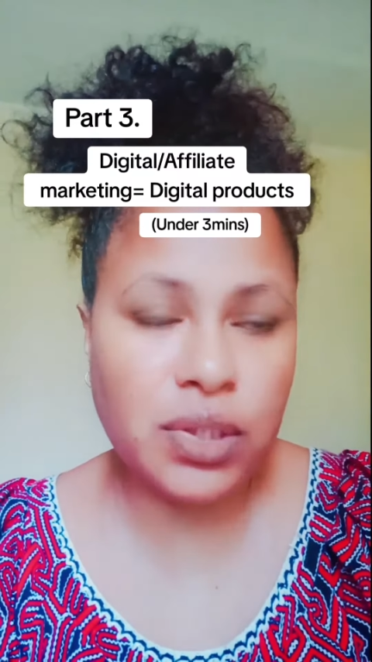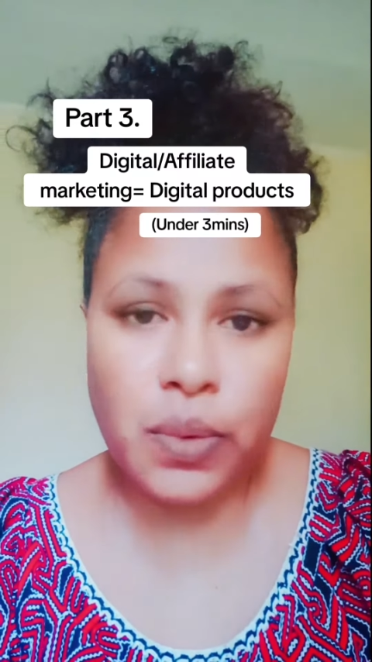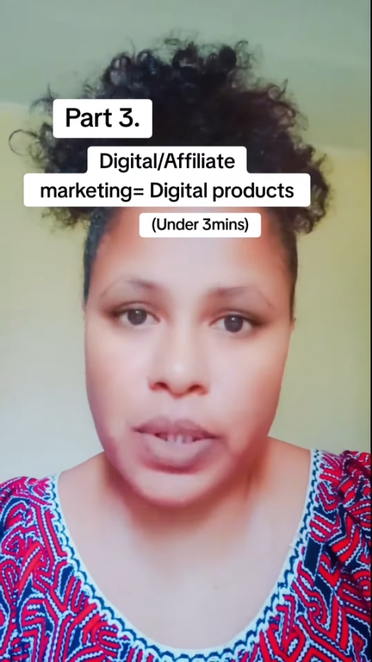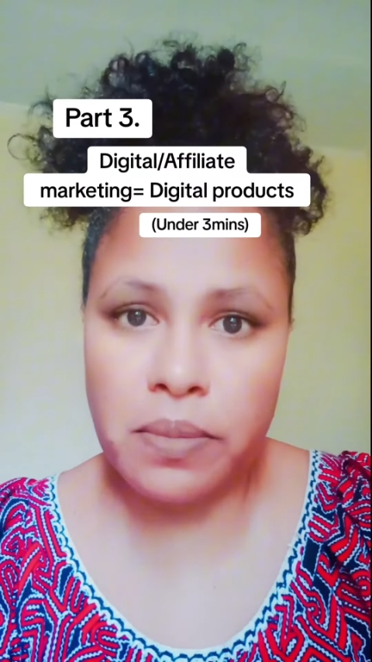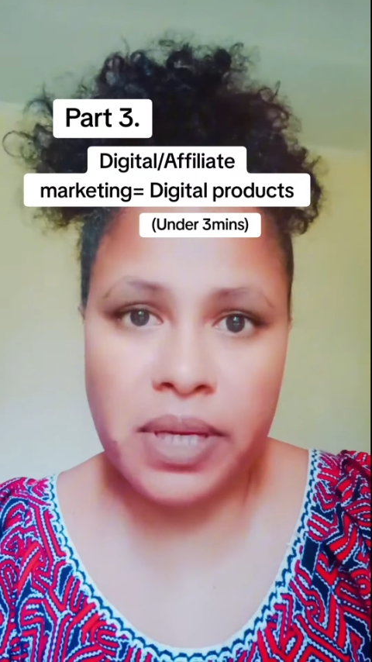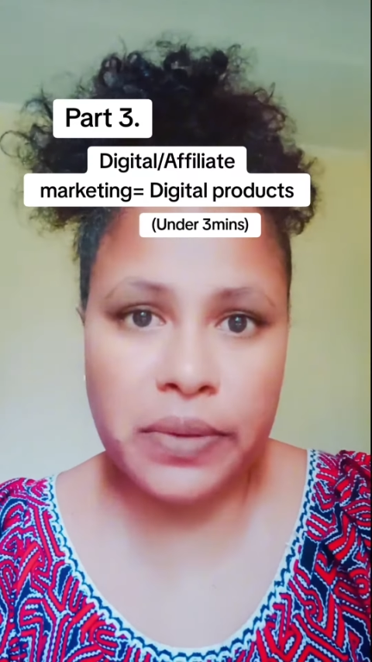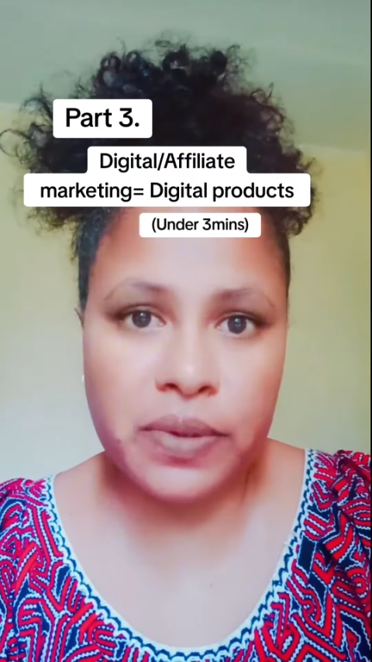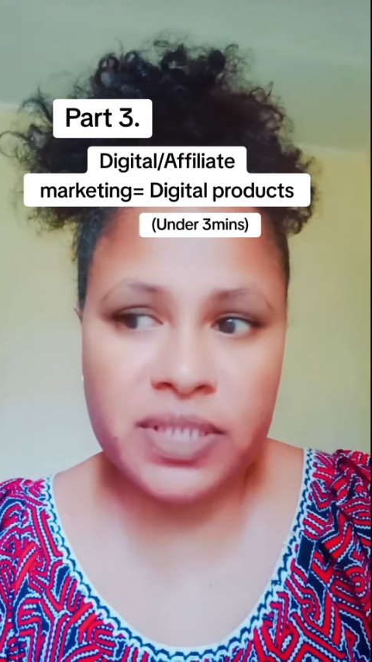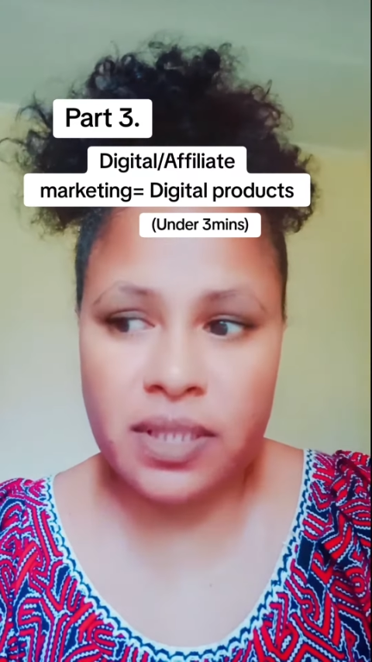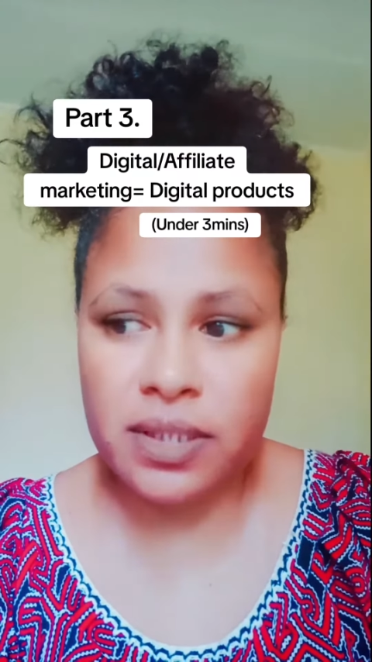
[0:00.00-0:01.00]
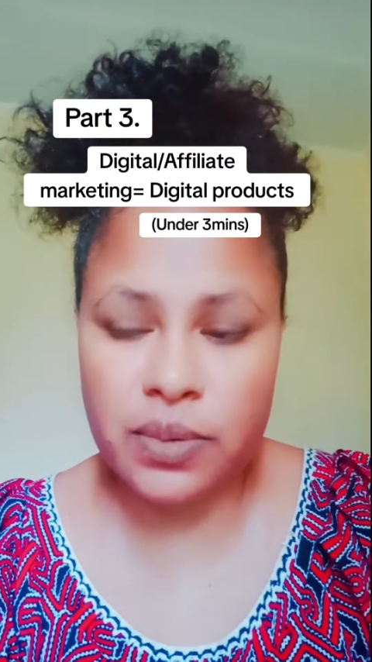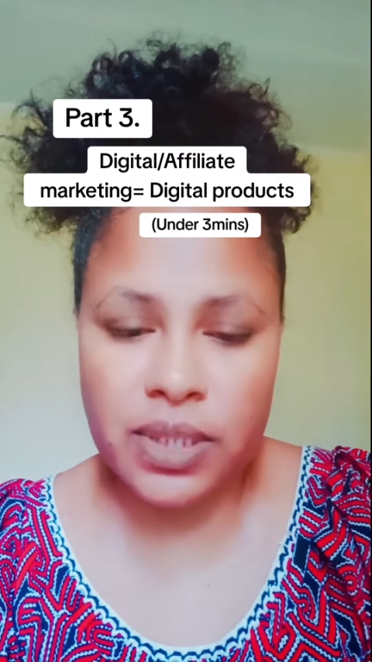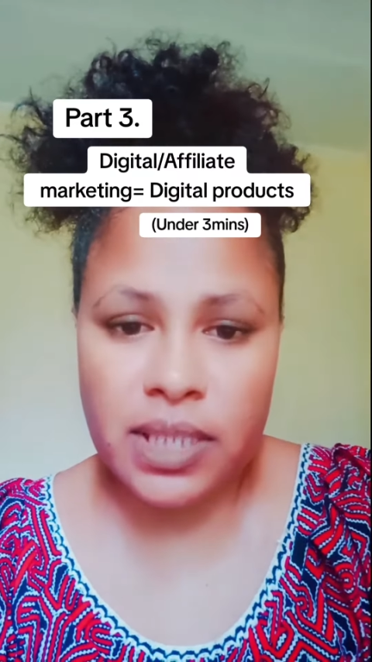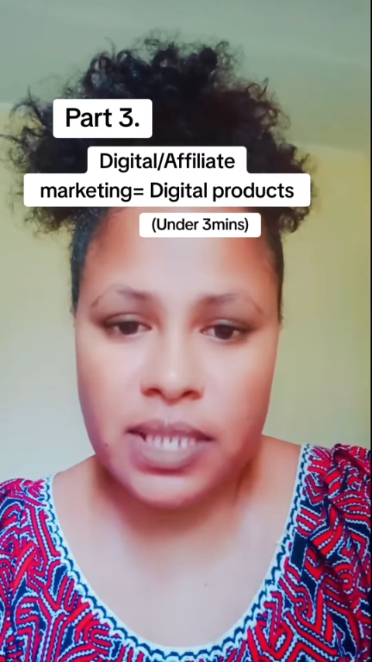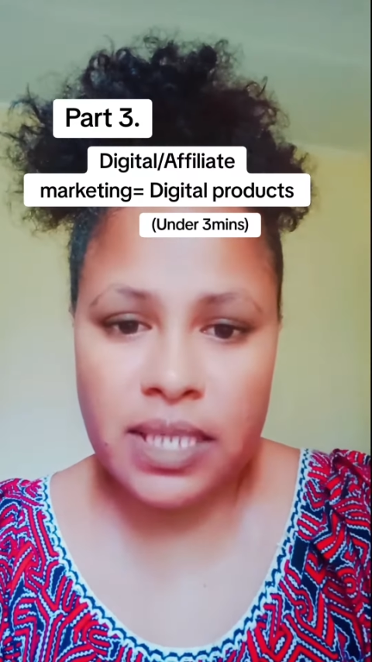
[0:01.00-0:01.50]
you want to make results
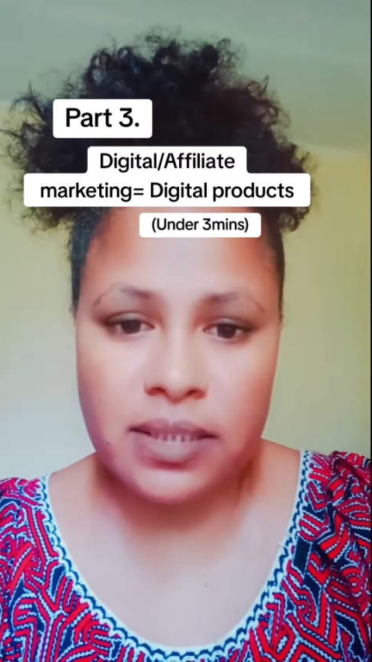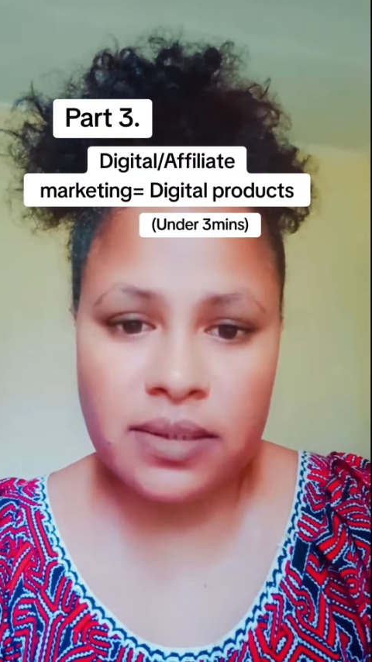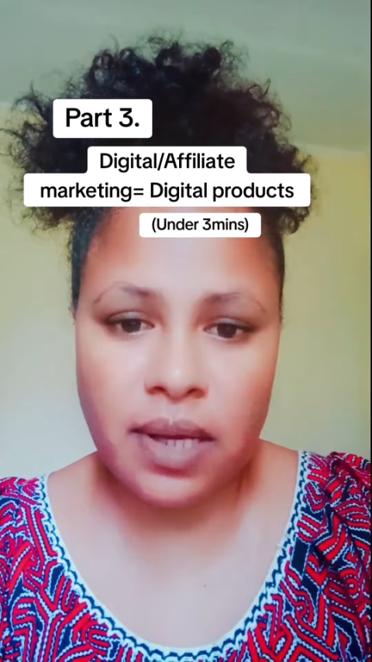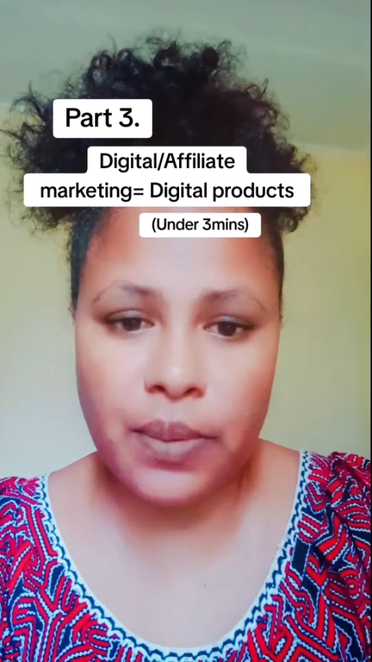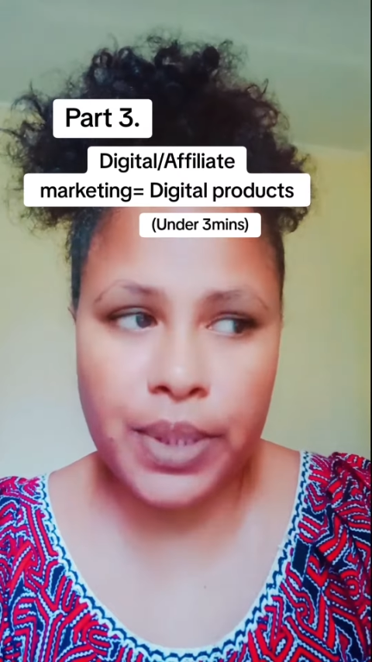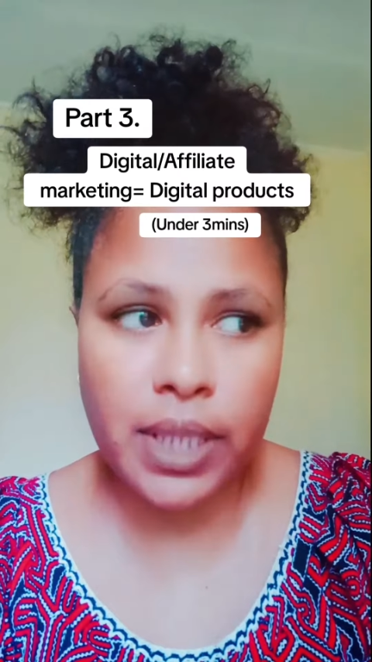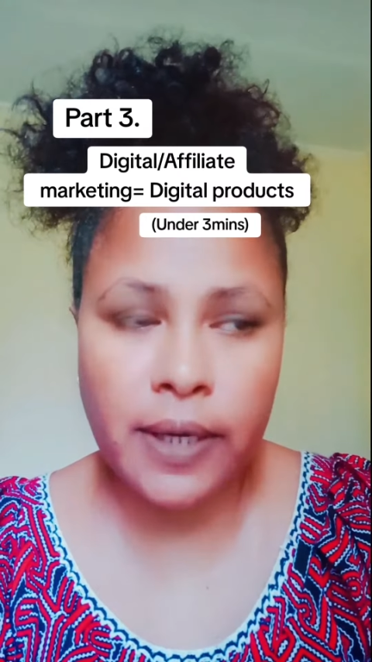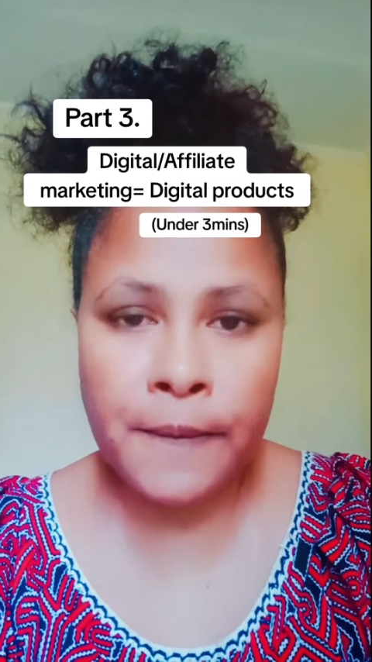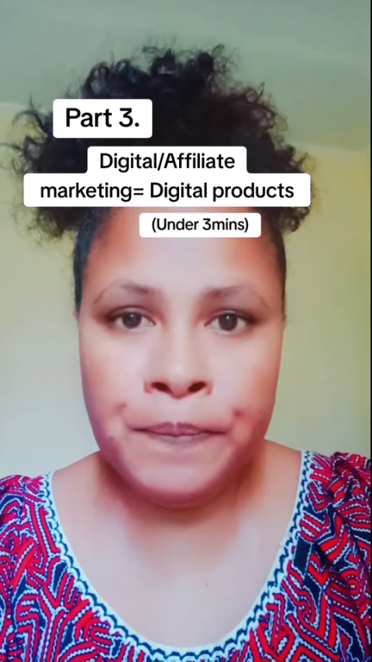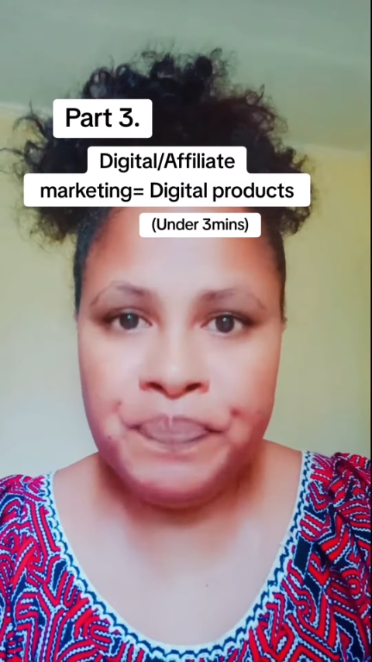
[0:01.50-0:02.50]
within days, a week,